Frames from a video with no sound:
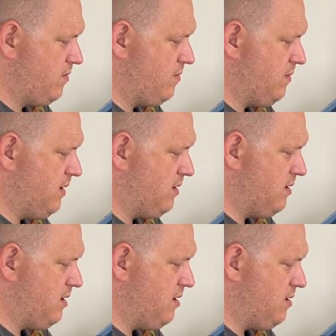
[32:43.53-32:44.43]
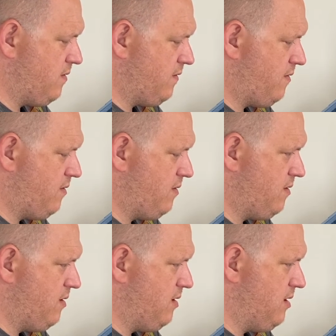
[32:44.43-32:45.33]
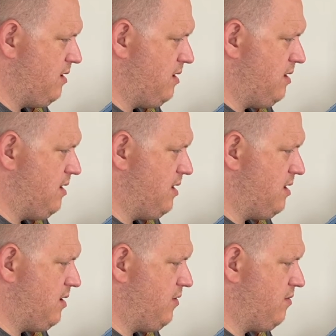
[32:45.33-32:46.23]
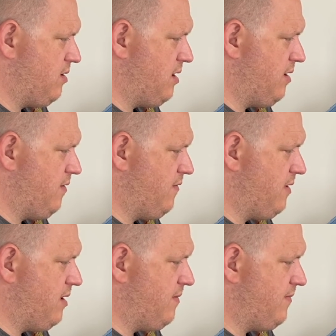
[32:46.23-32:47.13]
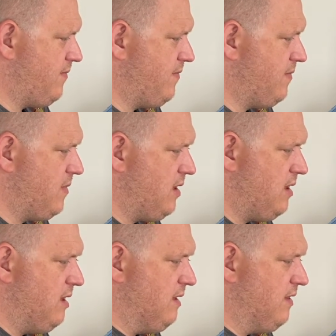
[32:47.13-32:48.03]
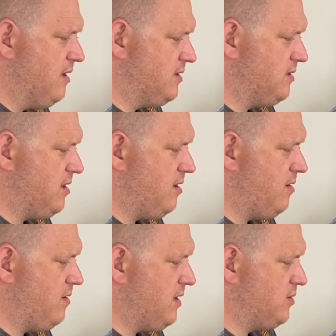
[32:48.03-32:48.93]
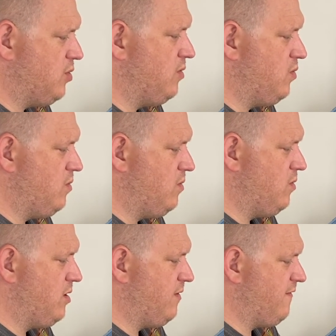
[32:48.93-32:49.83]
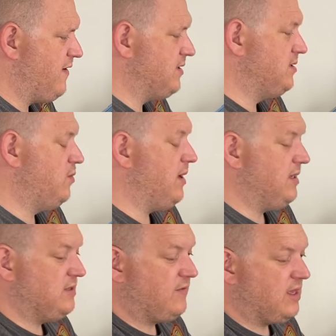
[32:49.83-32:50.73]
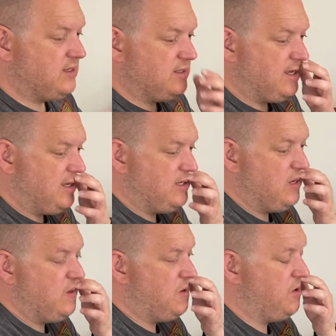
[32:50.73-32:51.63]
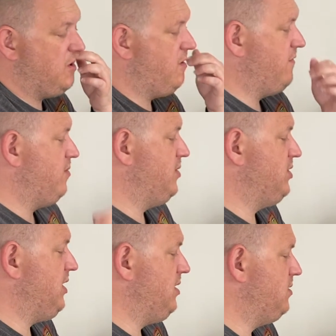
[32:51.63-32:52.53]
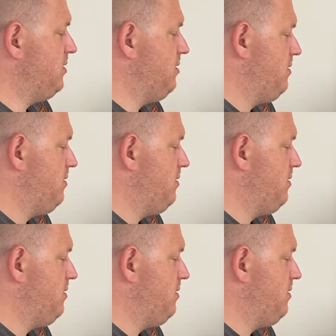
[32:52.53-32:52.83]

with that, and I shall close that. That's one of the faster ways of getting data on and off the machines.